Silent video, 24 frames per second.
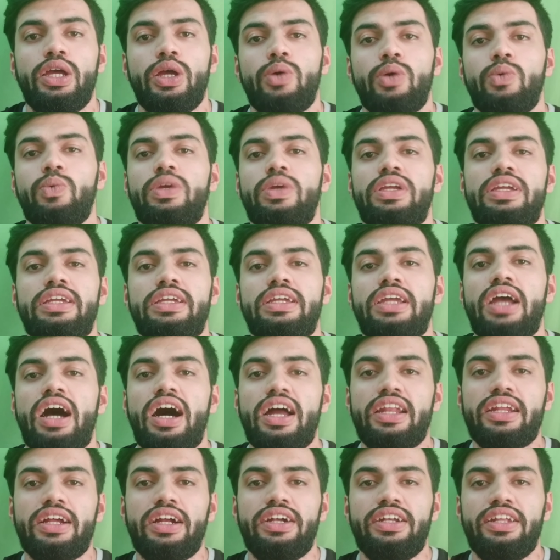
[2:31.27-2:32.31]
we
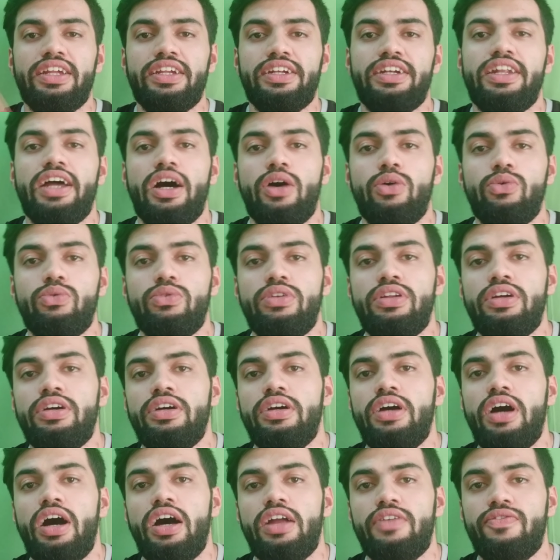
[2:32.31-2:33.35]
are cutting down
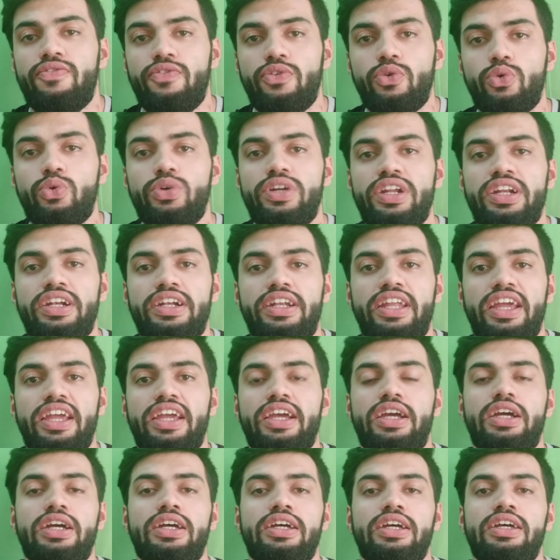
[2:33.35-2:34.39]
our food
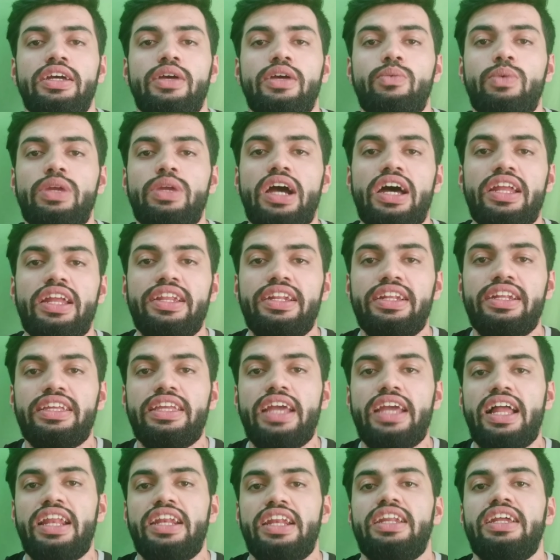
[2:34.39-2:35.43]
intake, we are in a
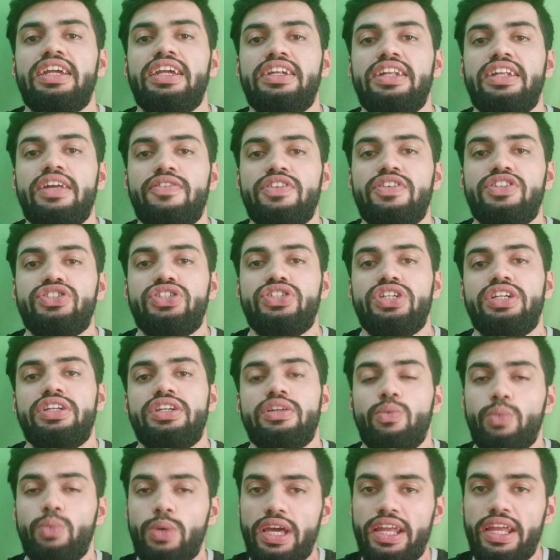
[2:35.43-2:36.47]
caloric deficit,
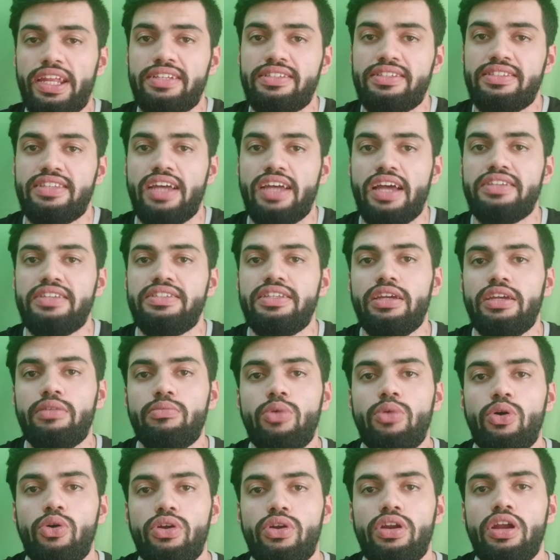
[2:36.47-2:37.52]
we are exercising
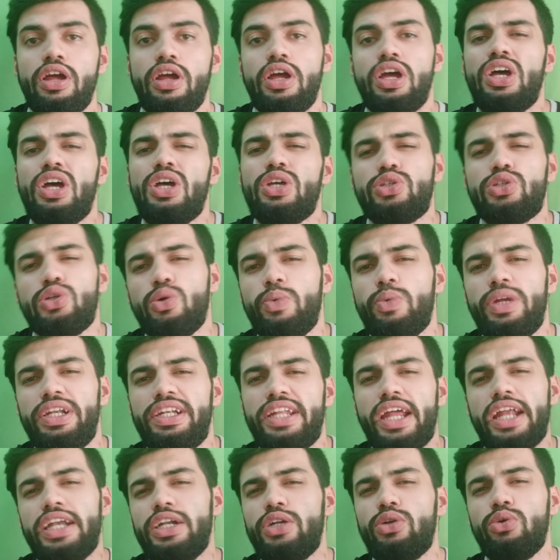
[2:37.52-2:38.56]
more, so we
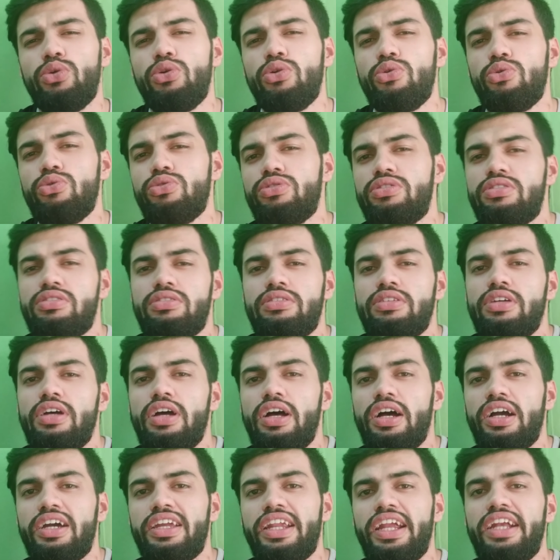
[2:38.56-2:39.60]
tend to lose
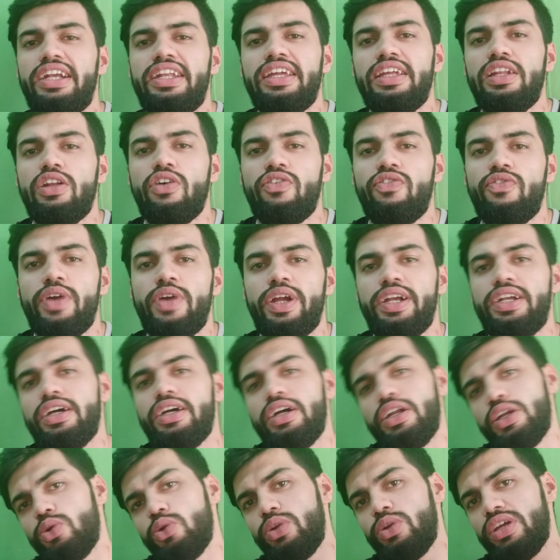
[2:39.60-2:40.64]
a great deal of weight
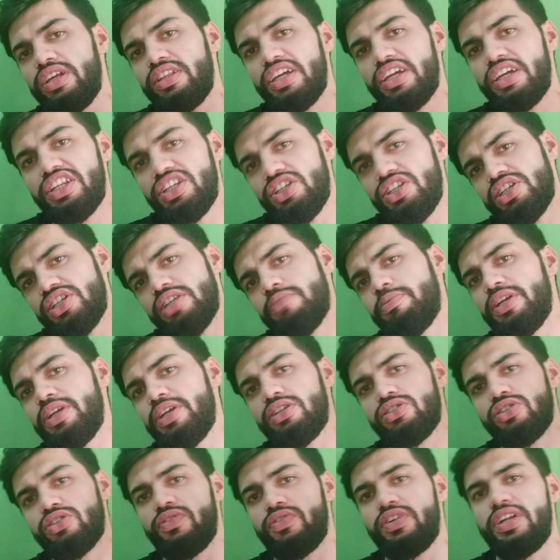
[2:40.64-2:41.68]
during the initial
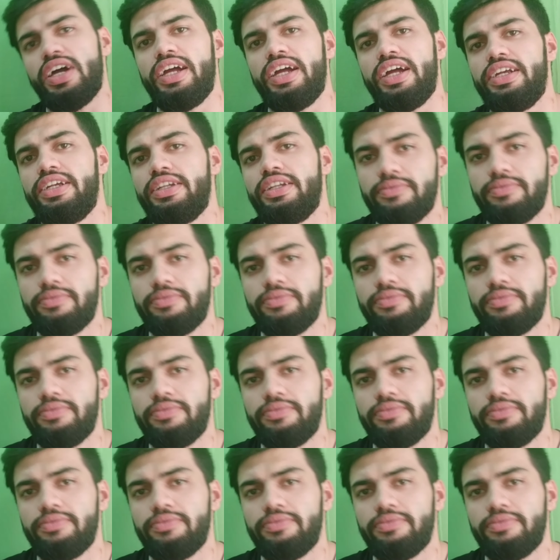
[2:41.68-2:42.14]
periods of a diet.